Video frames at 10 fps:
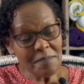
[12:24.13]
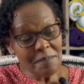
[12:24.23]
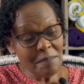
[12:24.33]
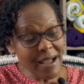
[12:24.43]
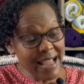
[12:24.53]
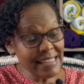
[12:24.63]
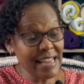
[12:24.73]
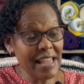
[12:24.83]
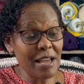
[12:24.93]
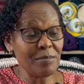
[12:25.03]
But
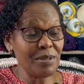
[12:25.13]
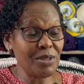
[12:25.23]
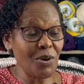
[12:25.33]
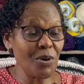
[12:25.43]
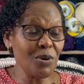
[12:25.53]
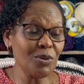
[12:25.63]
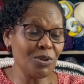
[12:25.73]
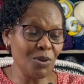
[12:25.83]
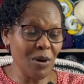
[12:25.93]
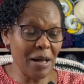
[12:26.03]
I am so
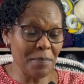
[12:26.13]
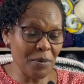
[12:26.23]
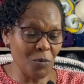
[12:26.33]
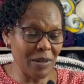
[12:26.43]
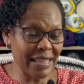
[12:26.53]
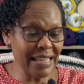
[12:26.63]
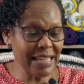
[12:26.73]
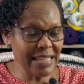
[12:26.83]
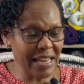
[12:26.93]
happy with it,